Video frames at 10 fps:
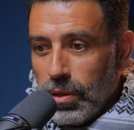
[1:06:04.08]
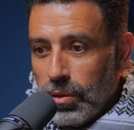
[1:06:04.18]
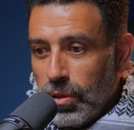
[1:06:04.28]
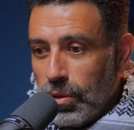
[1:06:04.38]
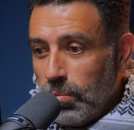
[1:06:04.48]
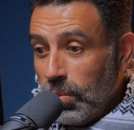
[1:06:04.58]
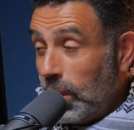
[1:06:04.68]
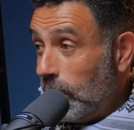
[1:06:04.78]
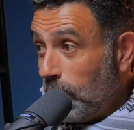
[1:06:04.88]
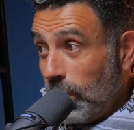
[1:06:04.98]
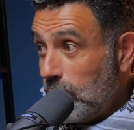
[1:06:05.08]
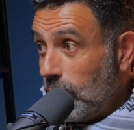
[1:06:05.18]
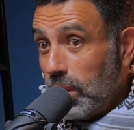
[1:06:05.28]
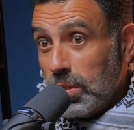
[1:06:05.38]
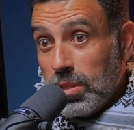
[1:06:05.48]
media press
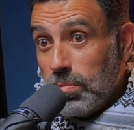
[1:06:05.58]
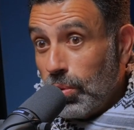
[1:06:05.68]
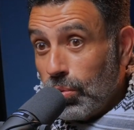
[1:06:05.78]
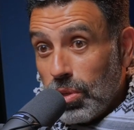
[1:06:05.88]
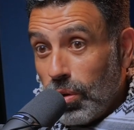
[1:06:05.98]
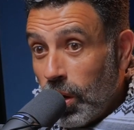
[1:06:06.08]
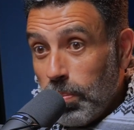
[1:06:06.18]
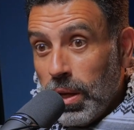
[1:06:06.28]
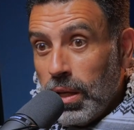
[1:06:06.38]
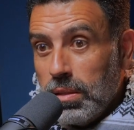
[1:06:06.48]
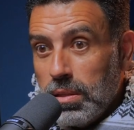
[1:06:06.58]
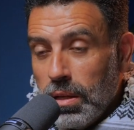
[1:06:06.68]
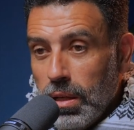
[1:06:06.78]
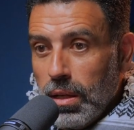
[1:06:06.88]
releases, but also op-eds,